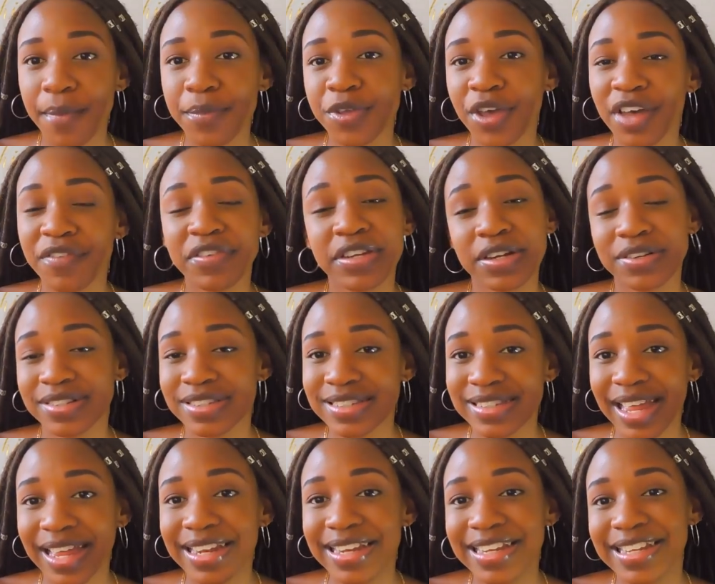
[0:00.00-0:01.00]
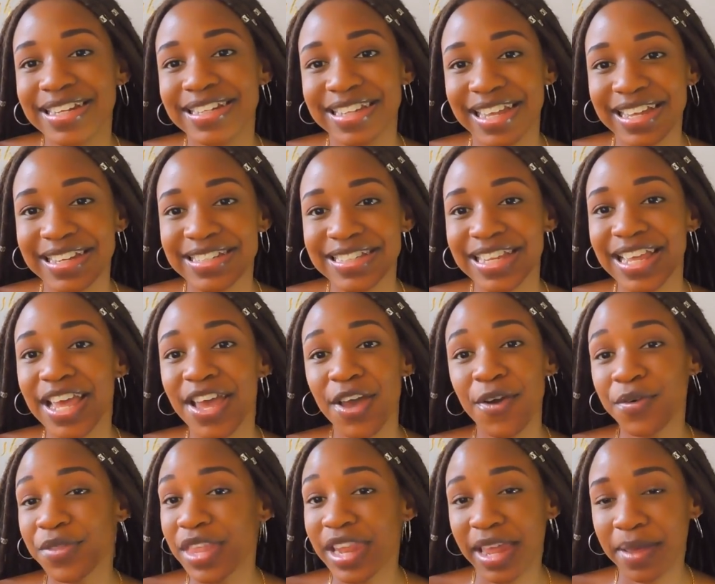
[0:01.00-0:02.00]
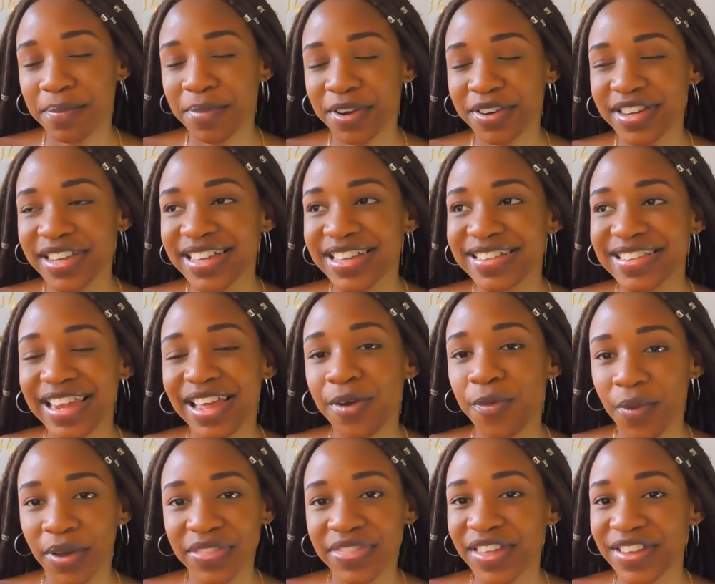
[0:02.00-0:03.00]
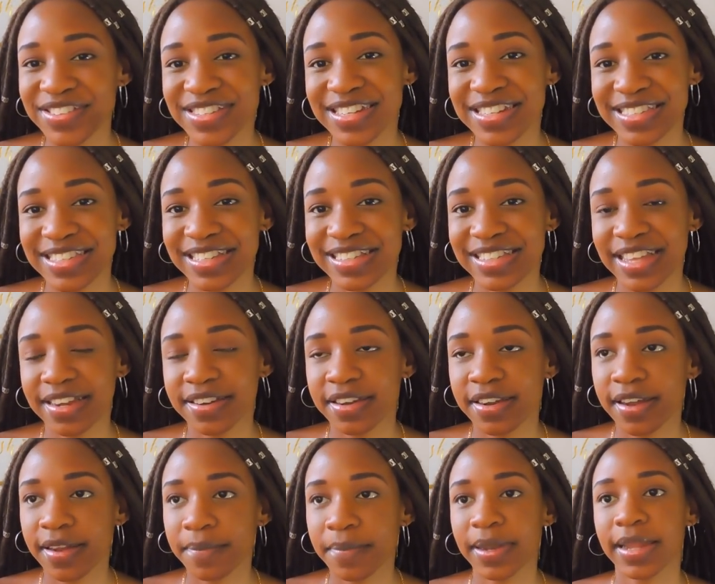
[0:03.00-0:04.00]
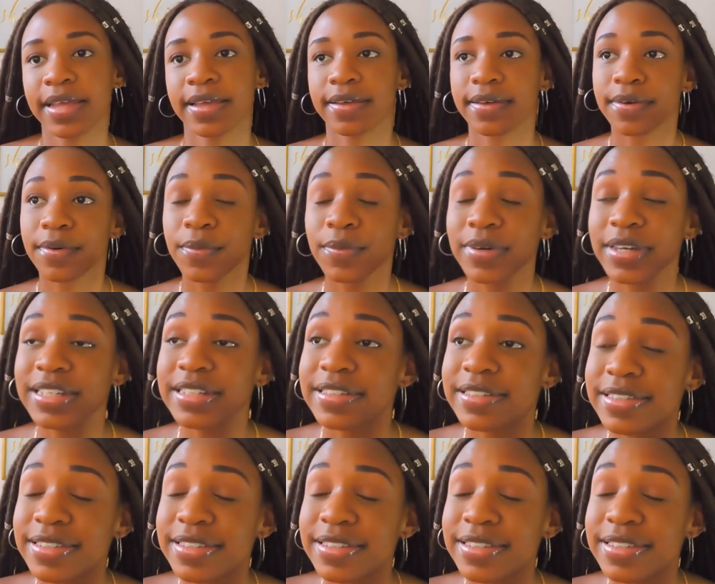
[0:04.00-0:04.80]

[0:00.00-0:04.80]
you have an outstanding debt. The library, it's like 1,600. And I'm like, what?